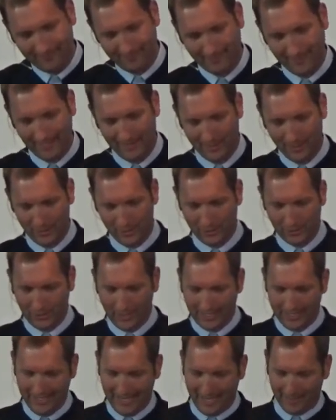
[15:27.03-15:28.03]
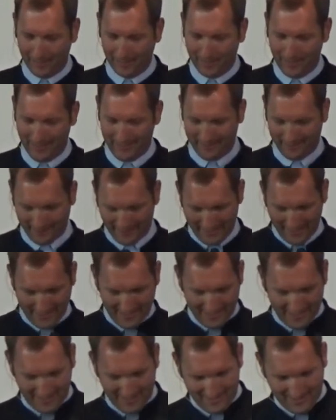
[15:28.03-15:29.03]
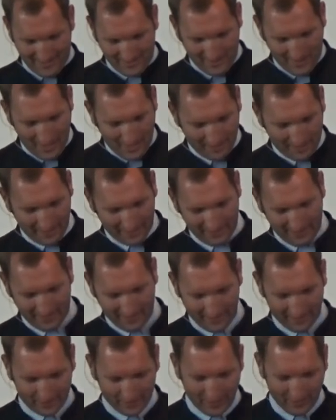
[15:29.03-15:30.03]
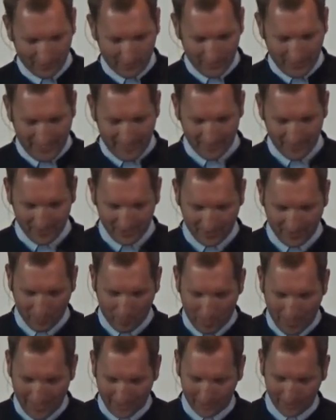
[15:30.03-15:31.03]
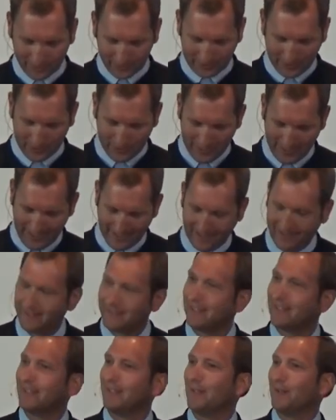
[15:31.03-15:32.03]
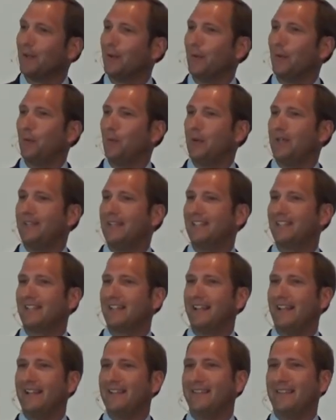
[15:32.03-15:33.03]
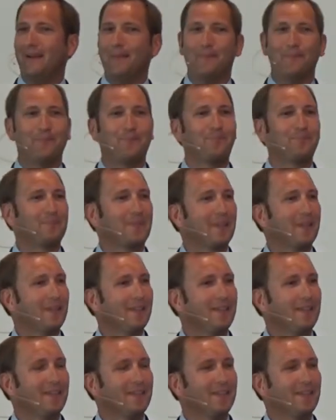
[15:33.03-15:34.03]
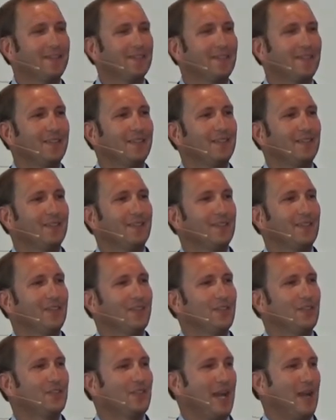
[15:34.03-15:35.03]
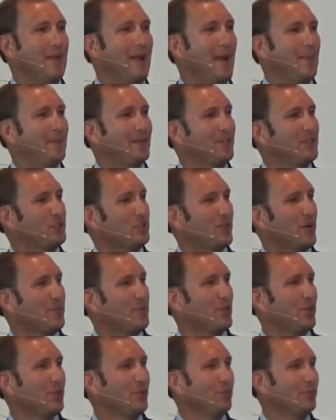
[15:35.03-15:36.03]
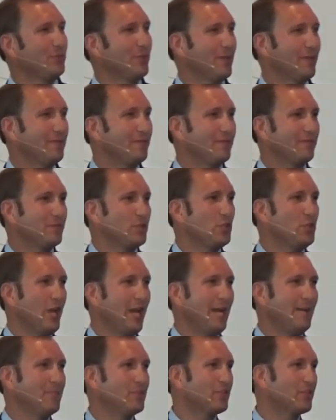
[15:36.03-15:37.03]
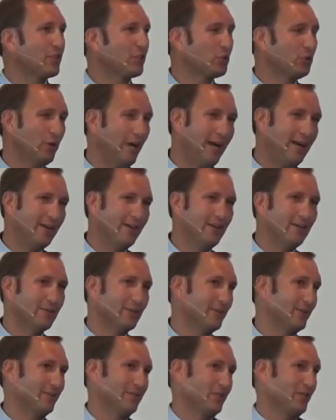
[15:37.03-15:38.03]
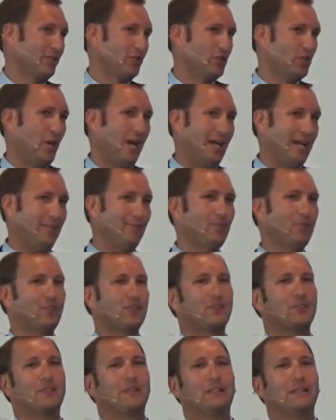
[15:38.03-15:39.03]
And those are great names, but often there are several David and several Michaels, so we designate them. Same happened in Scripture. You have James the Greater, or just James,